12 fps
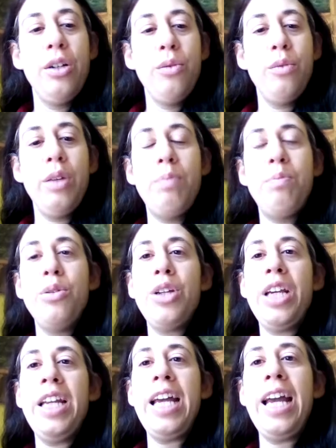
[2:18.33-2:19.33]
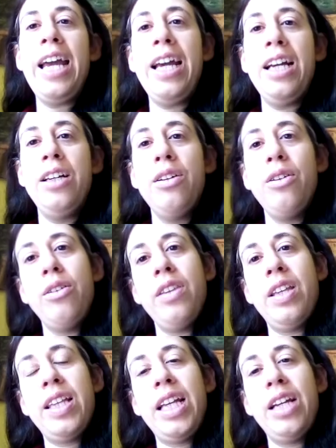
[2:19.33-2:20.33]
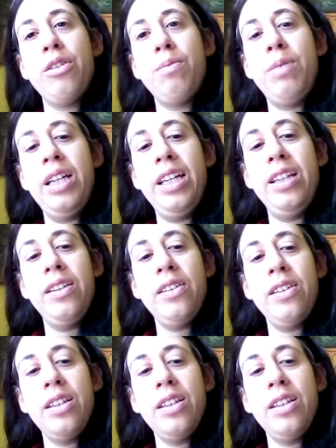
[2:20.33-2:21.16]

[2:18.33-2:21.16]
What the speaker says: we put an egg on the Seder plate.